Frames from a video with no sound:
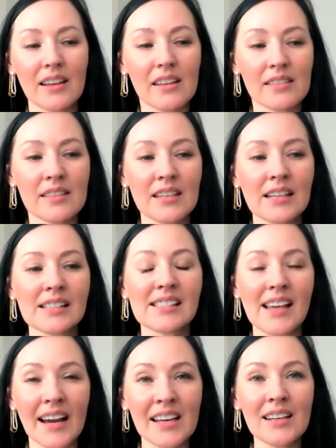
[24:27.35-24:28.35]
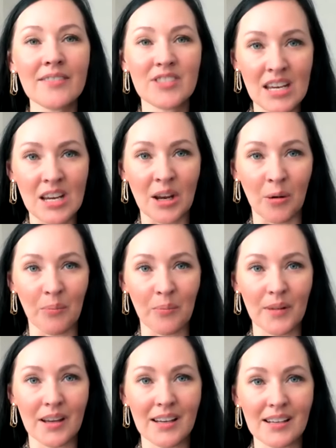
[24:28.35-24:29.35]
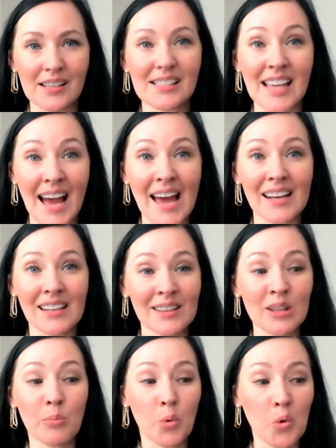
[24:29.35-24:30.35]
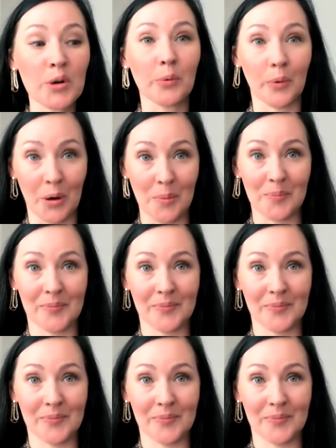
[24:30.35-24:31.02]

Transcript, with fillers: the executive team sat in the boardroom